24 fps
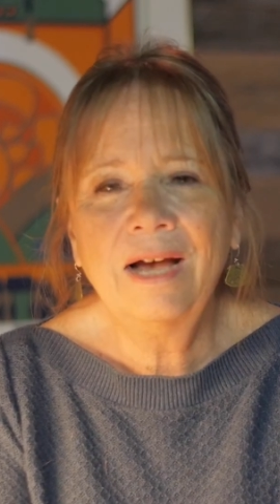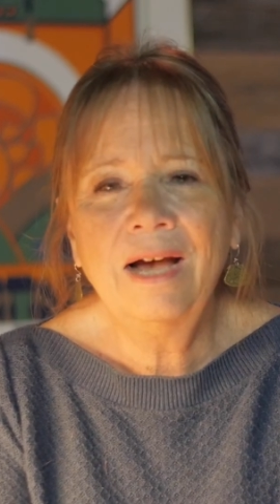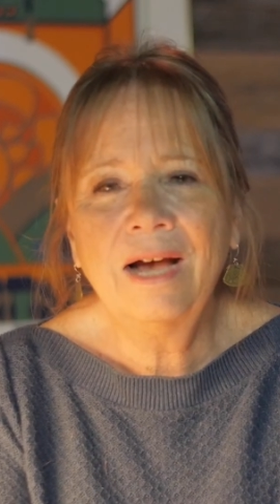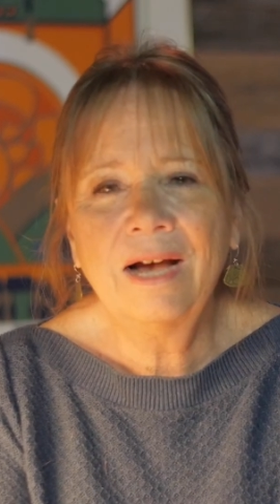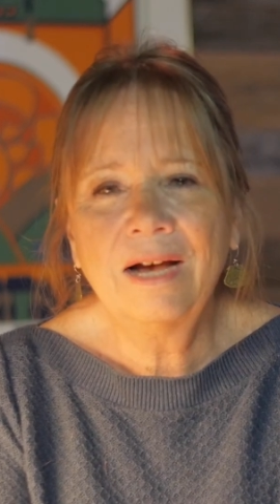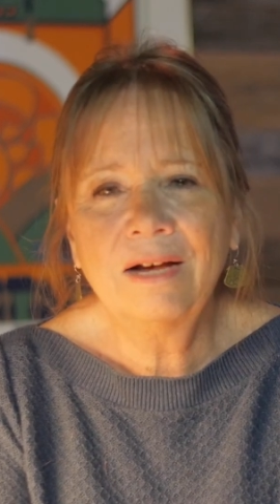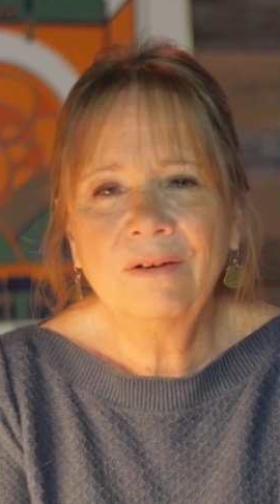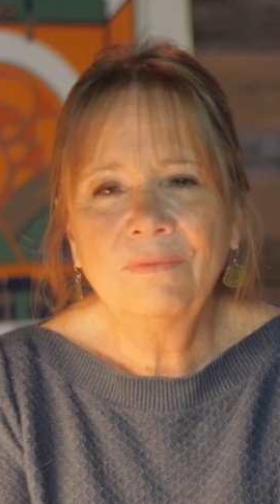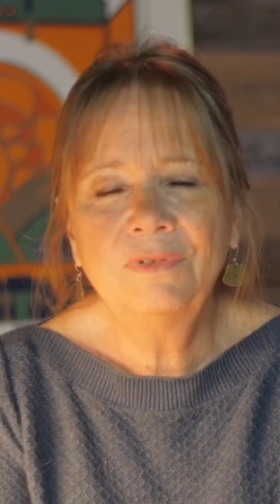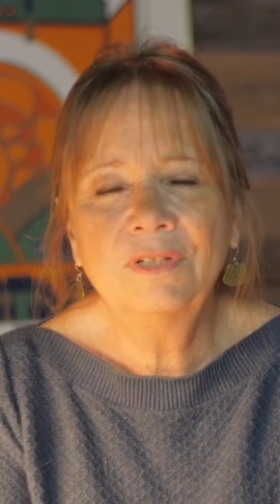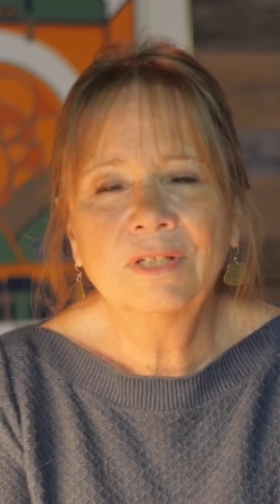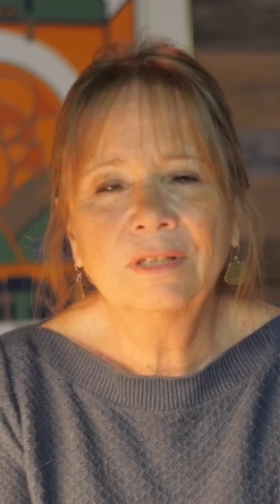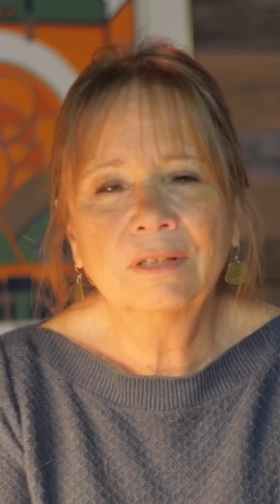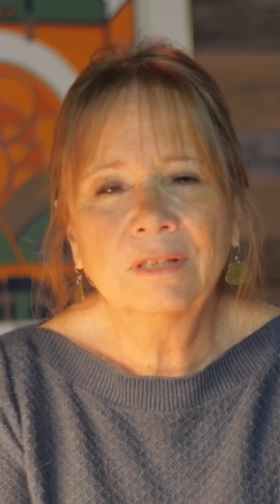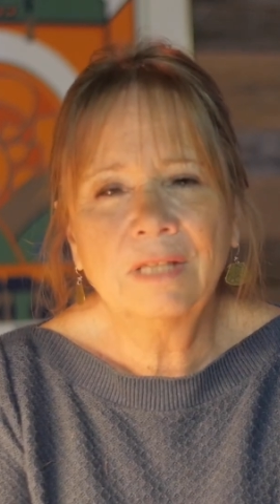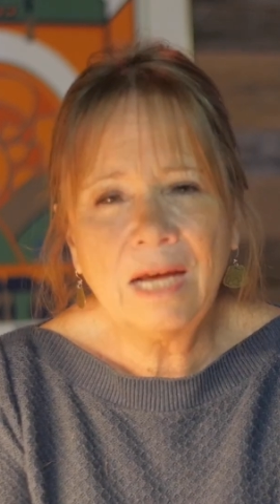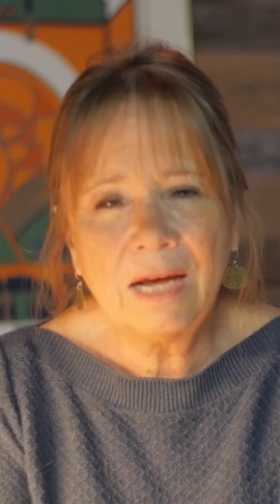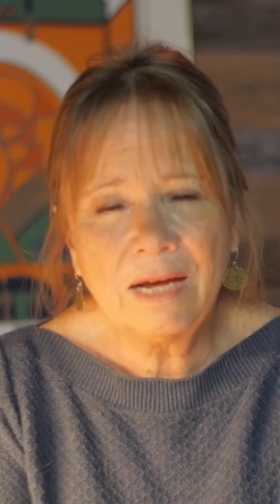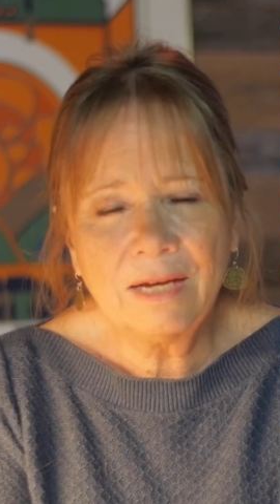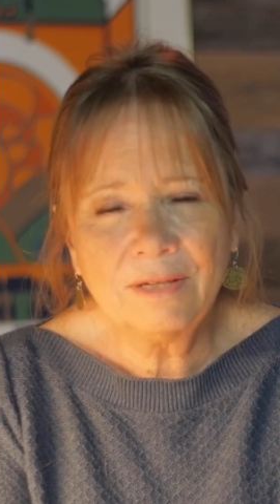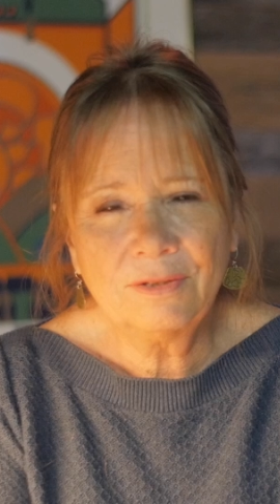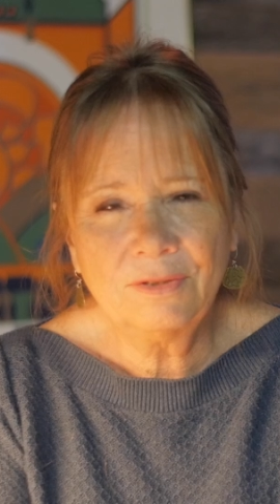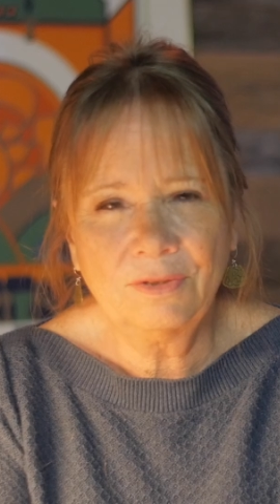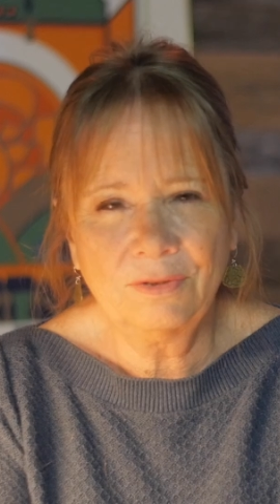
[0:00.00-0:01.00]

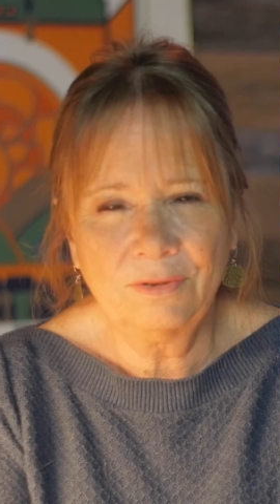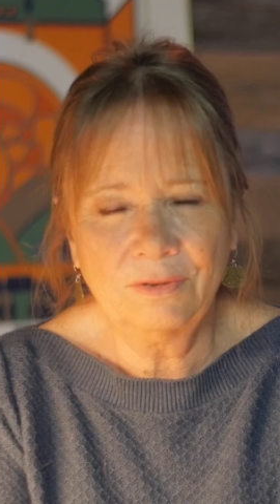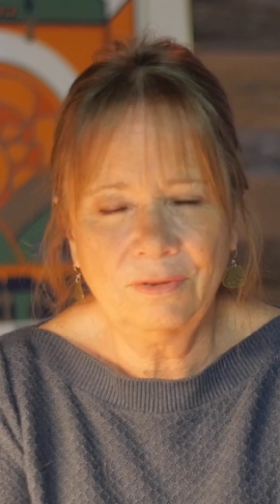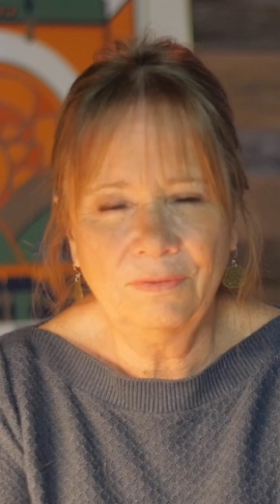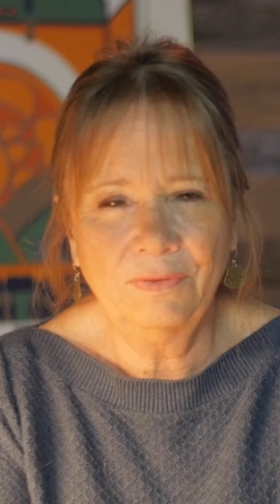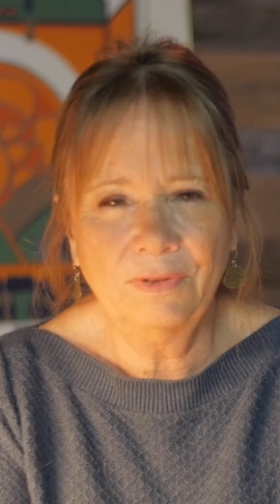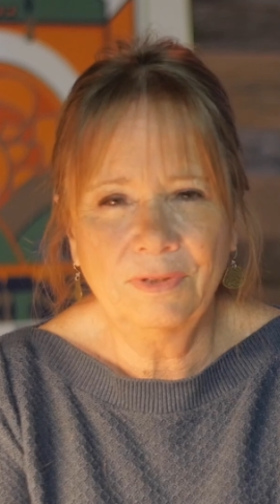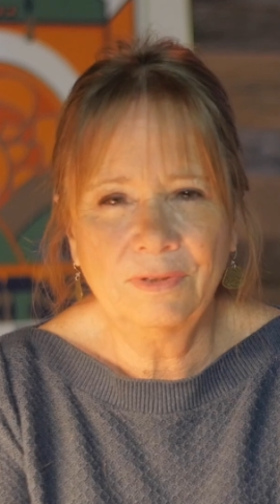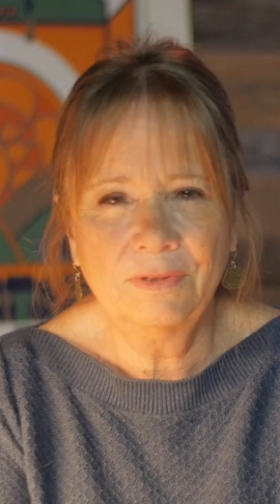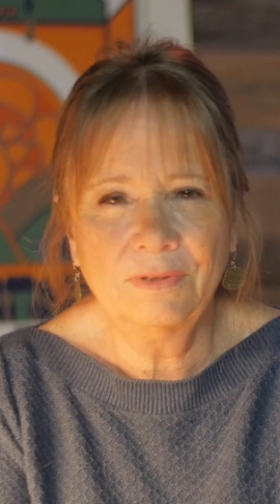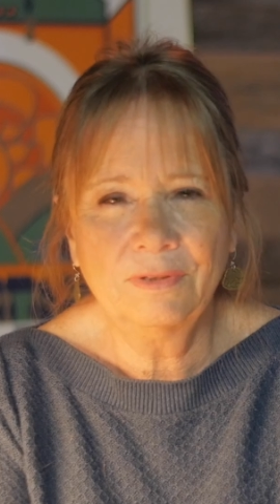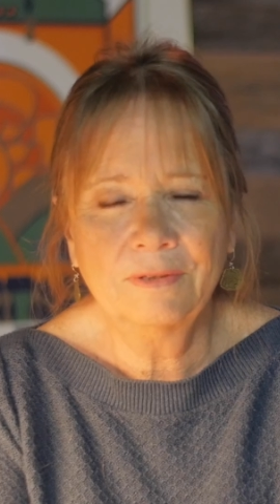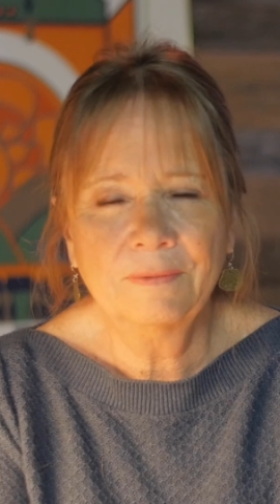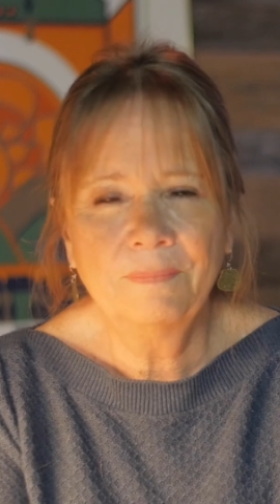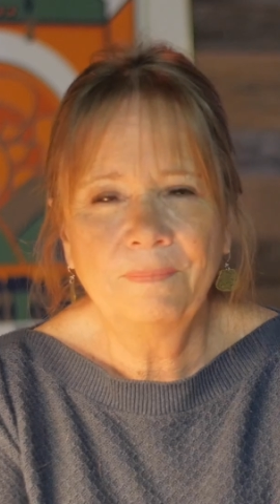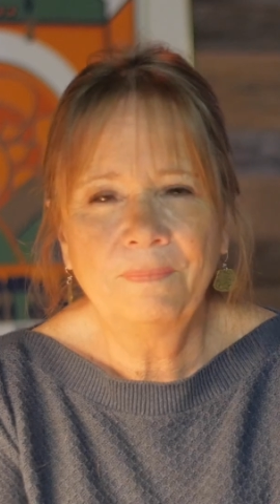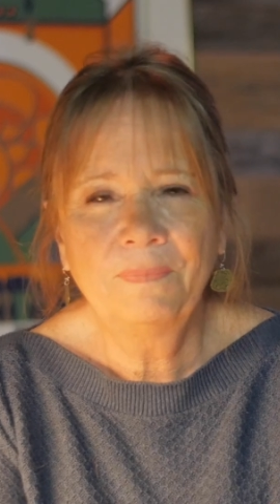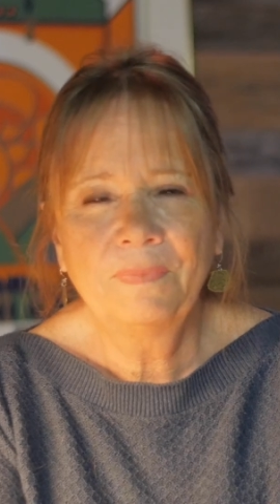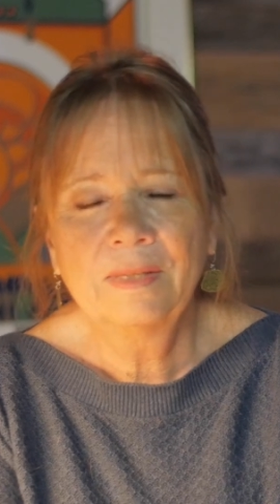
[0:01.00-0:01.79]
Havdalah service.